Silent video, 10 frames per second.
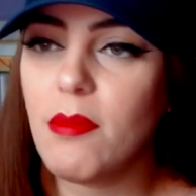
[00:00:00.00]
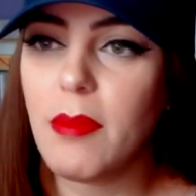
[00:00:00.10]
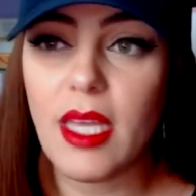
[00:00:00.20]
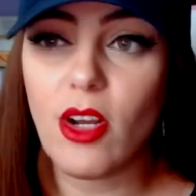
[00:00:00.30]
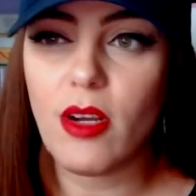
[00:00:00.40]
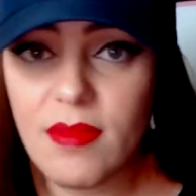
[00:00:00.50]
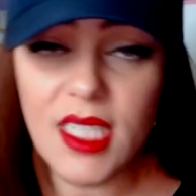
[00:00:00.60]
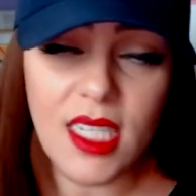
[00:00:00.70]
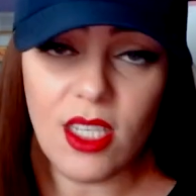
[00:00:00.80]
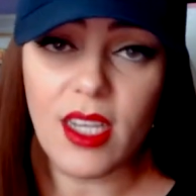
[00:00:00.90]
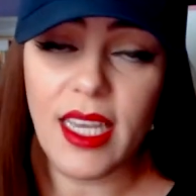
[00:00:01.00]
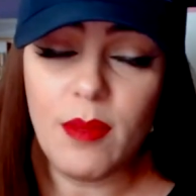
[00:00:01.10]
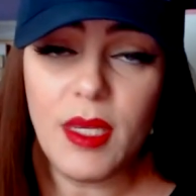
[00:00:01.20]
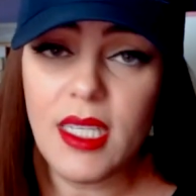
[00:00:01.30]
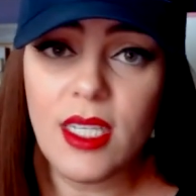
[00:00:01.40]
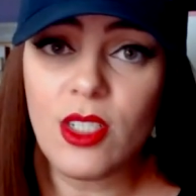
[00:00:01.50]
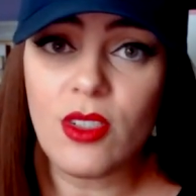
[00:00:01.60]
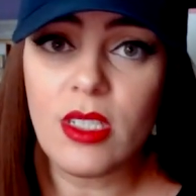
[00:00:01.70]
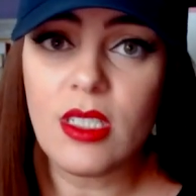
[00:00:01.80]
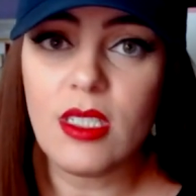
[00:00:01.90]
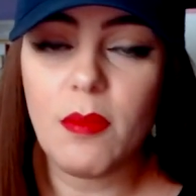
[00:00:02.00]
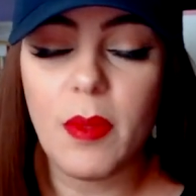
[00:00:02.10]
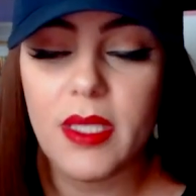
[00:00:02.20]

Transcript: Peter. TikTok can be dangerous, but